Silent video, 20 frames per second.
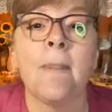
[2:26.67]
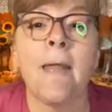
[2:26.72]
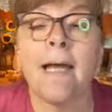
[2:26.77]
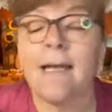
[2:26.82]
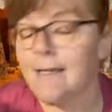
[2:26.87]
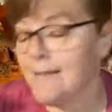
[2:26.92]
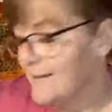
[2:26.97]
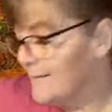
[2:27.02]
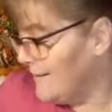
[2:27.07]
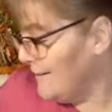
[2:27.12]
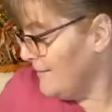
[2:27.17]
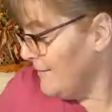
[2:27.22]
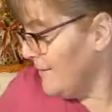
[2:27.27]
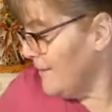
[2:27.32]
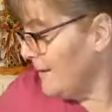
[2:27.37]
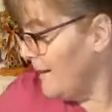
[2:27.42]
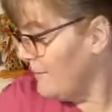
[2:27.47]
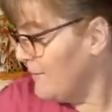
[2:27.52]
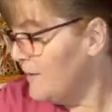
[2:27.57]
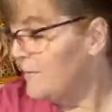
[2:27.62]
I'm
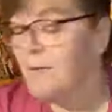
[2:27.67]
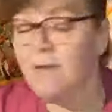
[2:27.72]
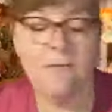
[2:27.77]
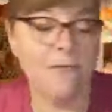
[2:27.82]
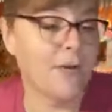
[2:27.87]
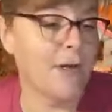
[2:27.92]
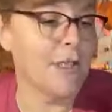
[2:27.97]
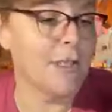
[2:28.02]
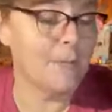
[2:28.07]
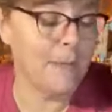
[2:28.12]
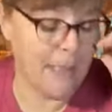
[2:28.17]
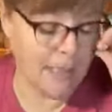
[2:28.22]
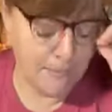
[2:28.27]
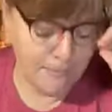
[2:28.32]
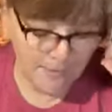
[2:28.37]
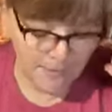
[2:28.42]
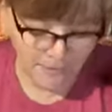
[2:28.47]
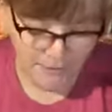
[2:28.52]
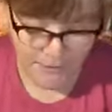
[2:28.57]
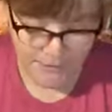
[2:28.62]
going to refresh my
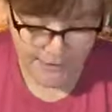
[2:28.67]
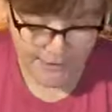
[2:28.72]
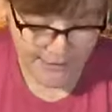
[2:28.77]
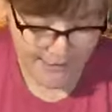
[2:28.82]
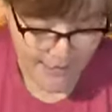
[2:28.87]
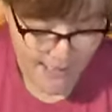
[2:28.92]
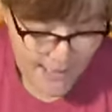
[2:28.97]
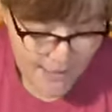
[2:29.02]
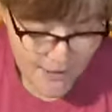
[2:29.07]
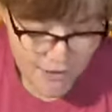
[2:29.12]
computer again.